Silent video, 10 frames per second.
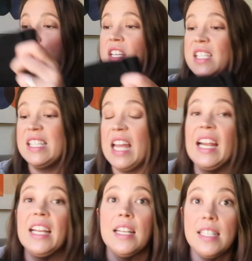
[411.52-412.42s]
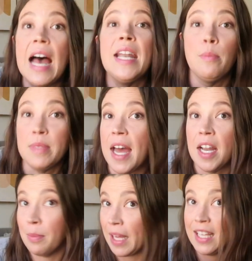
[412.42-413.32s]
this is like denim.
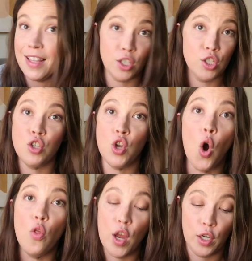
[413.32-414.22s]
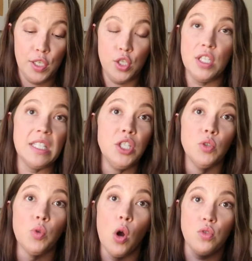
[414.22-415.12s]
Like there is
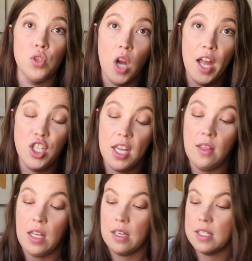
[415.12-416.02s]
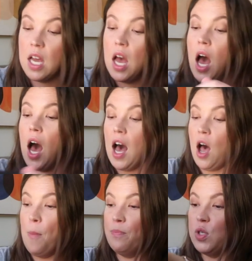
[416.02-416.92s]
zero stretch in these.
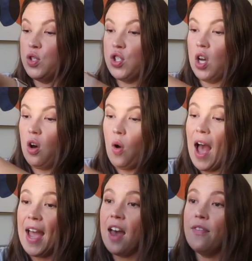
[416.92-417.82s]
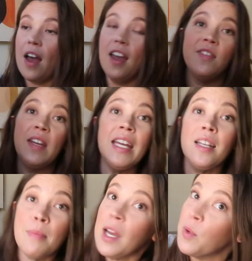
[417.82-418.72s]
So I have
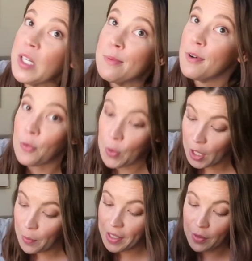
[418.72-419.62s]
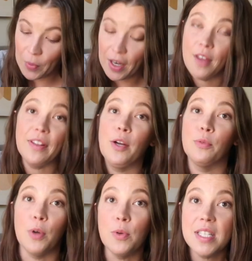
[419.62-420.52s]
eaten my words before where I like
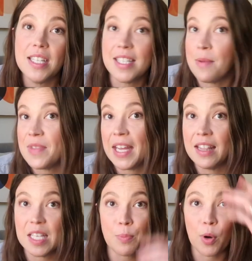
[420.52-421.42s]
roasted something in this